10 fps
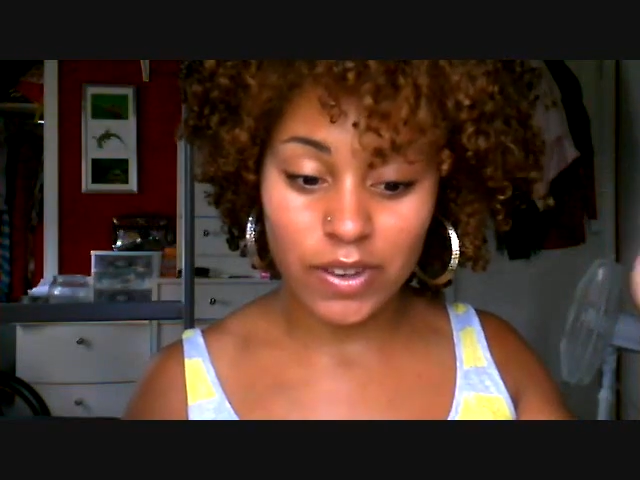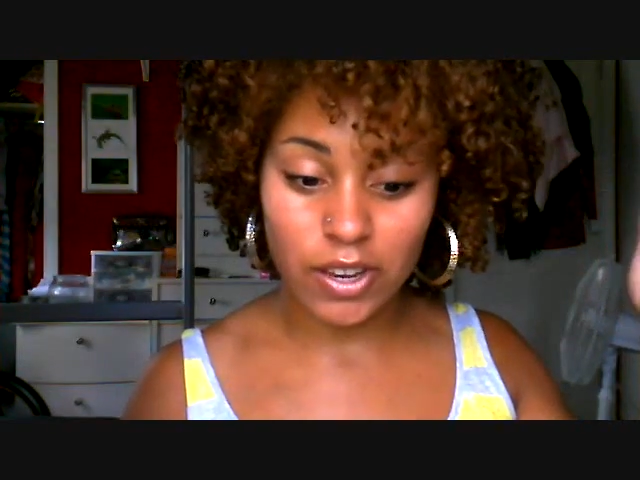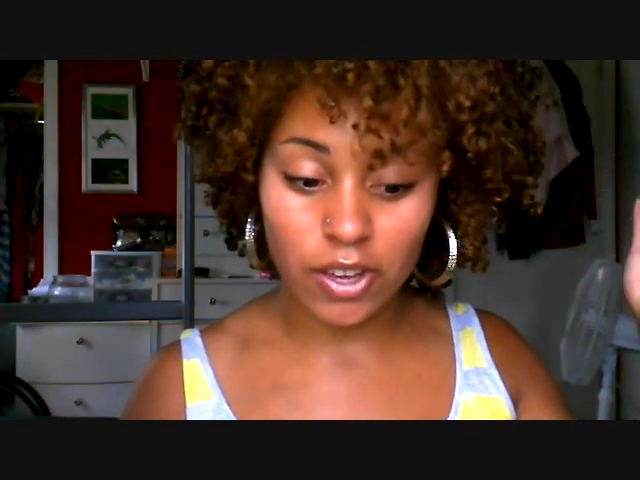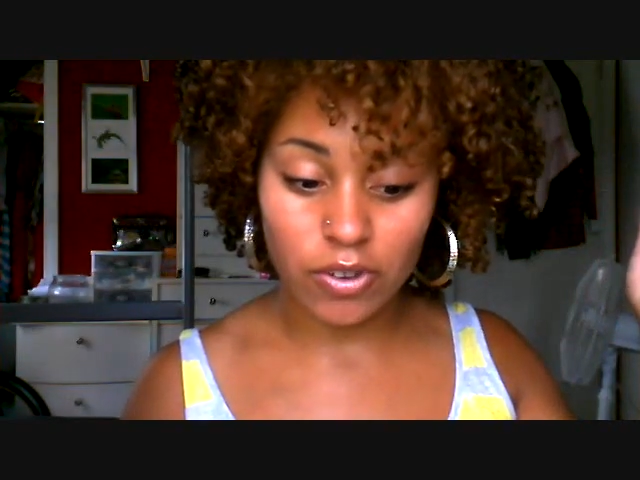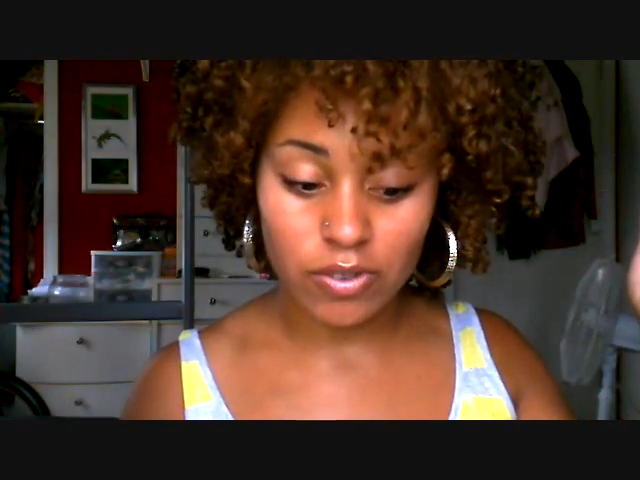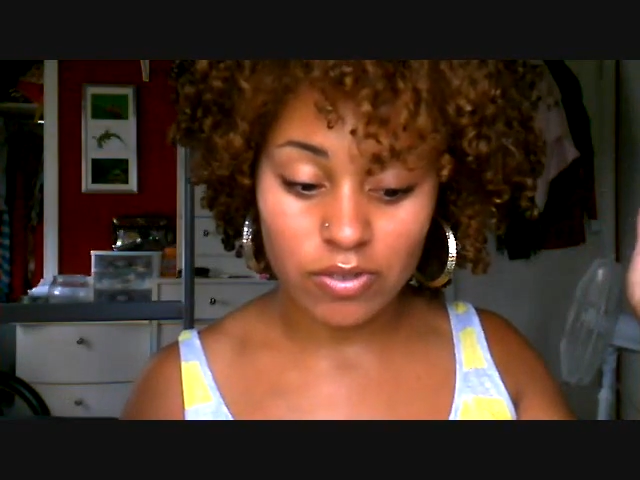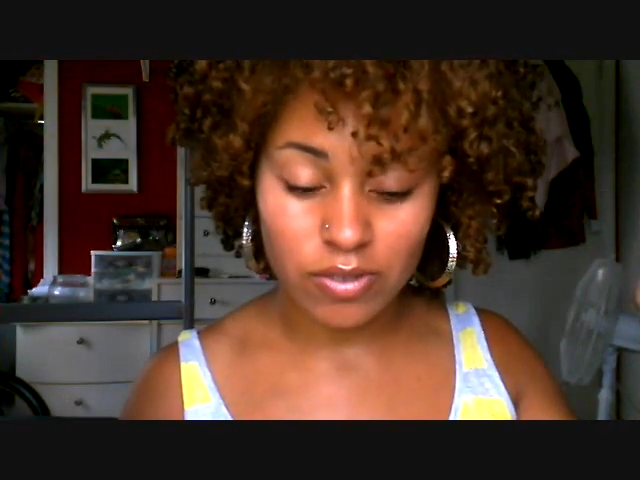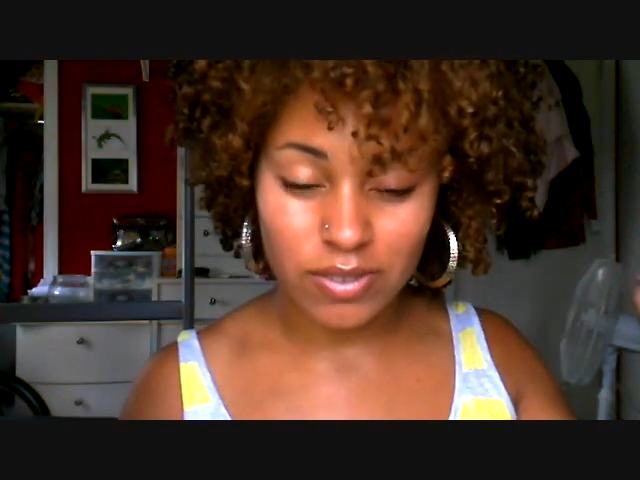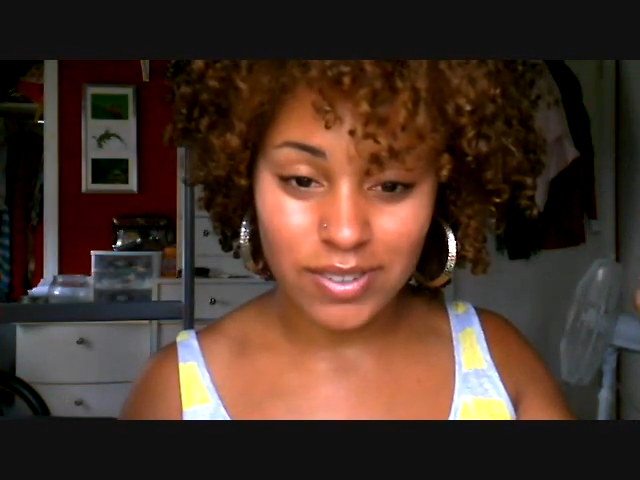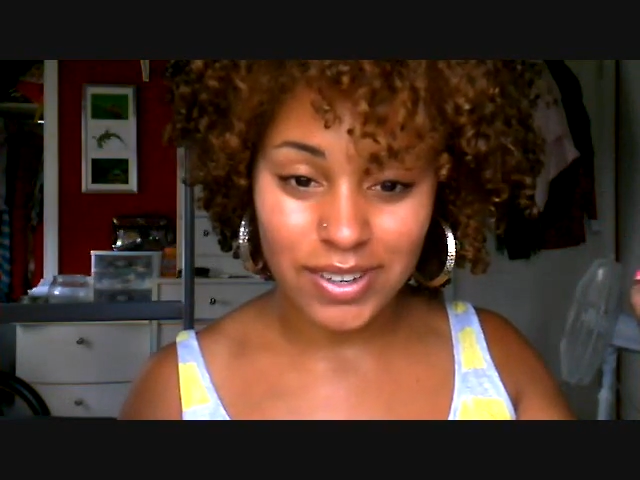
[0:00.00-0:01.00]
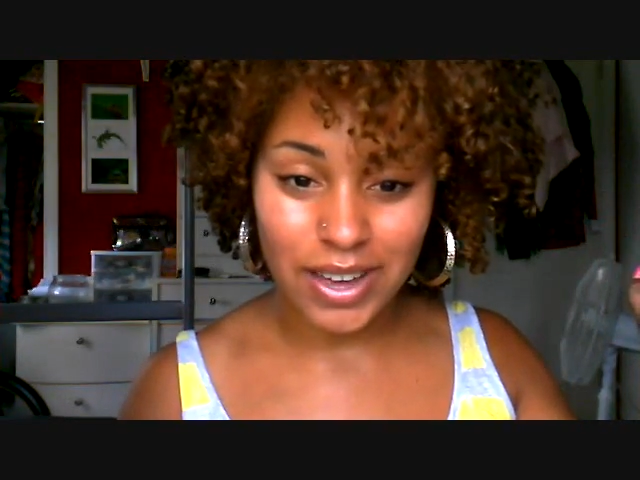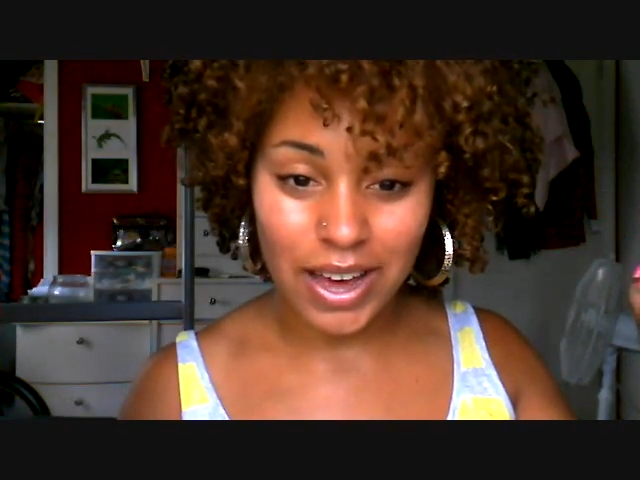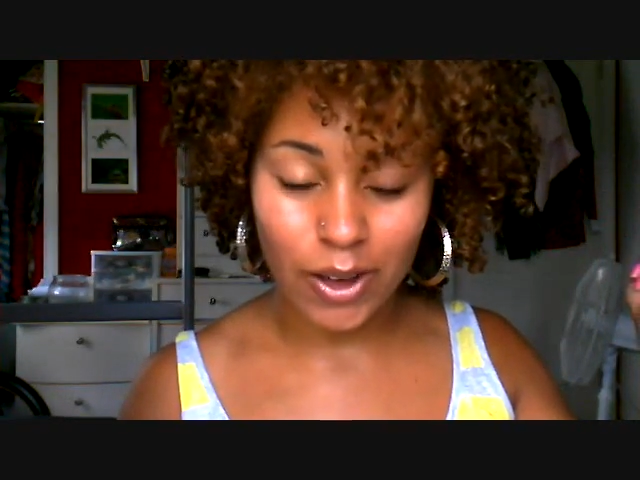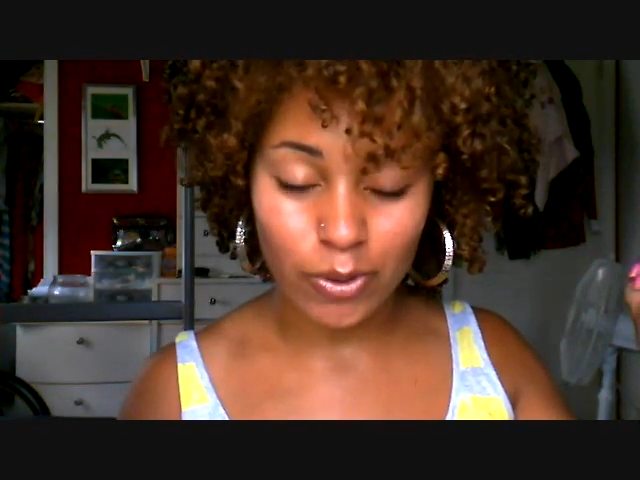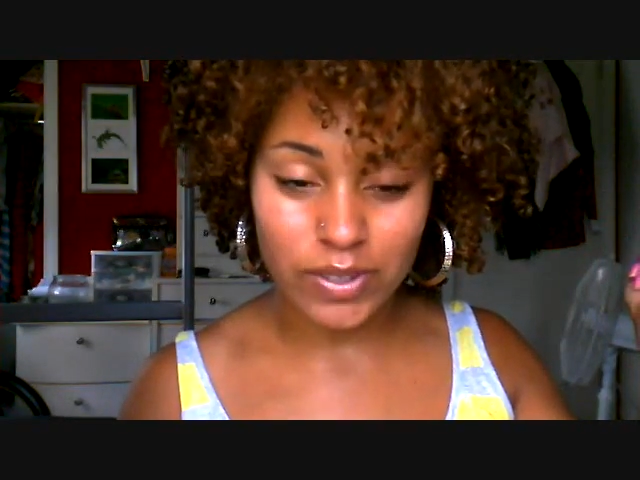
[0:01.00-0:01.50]
video,
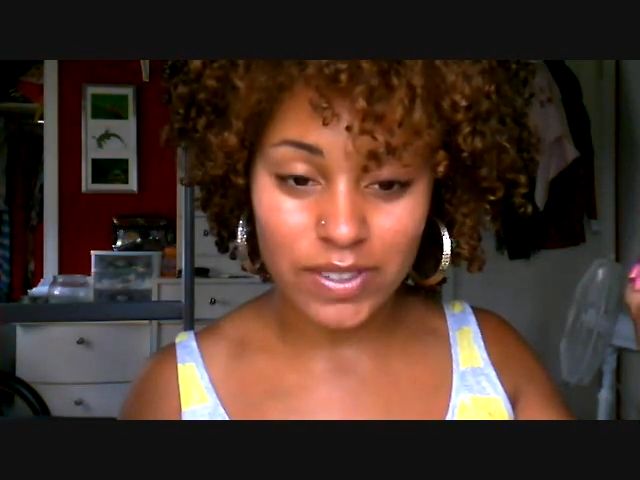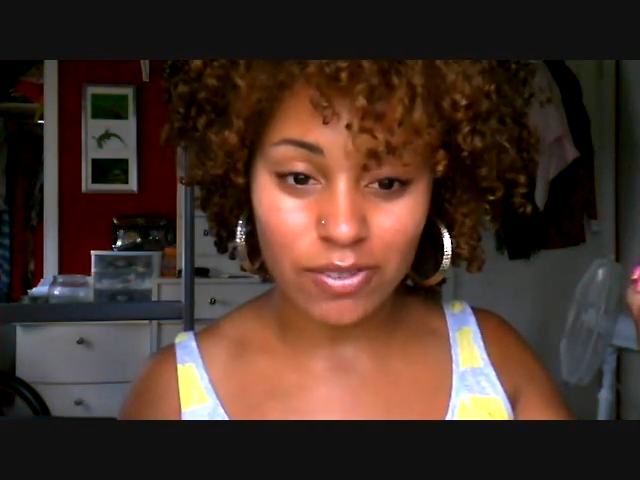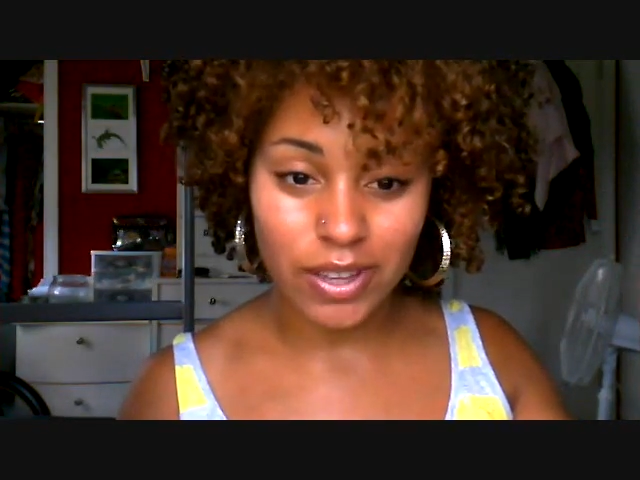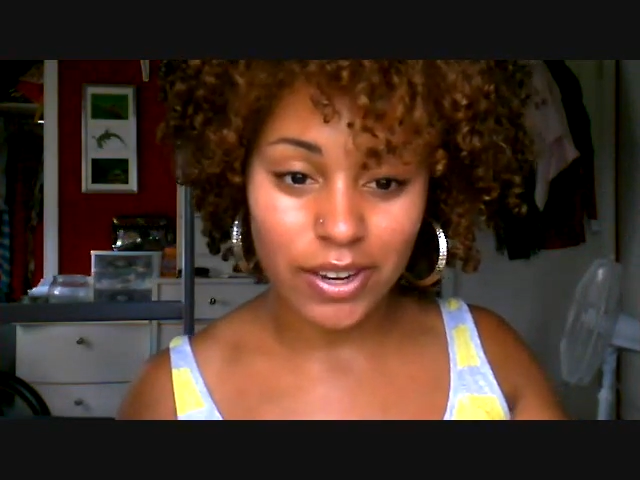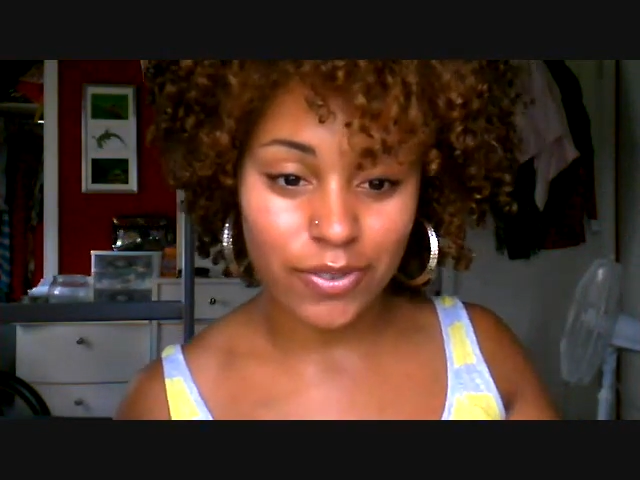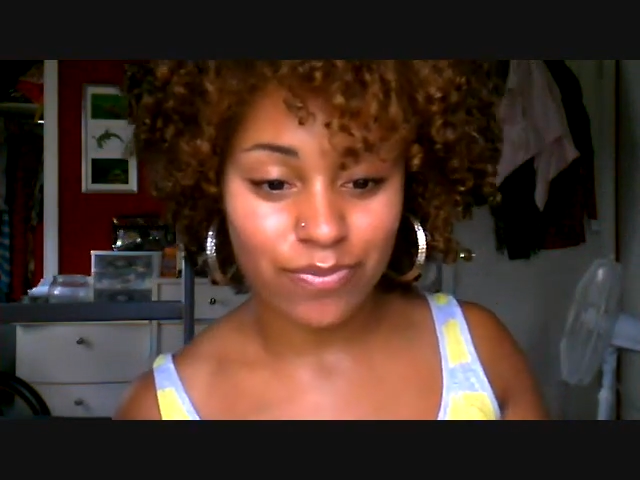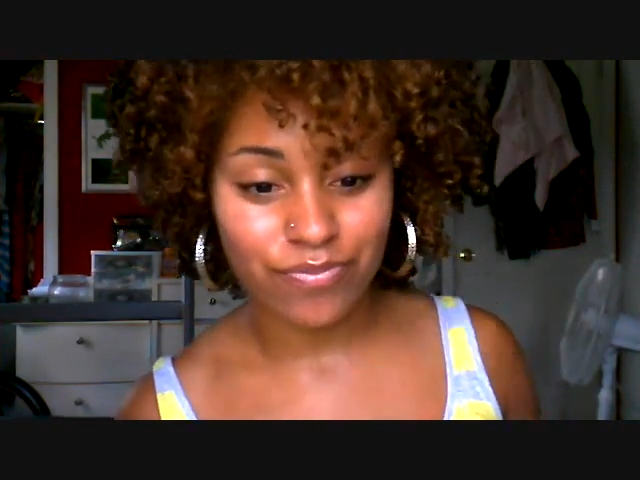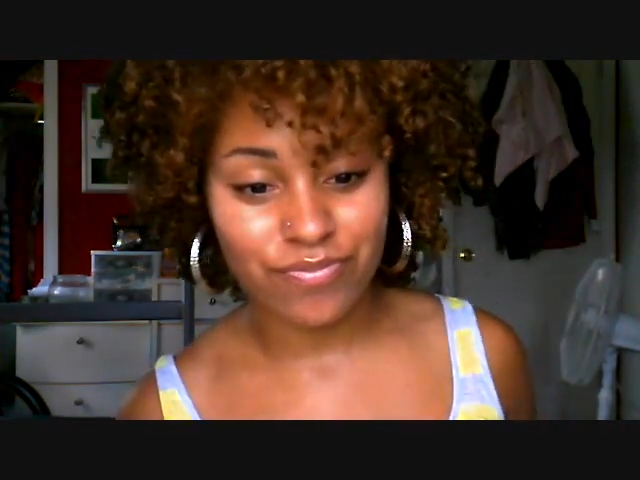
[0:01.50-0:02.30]
I will see you later.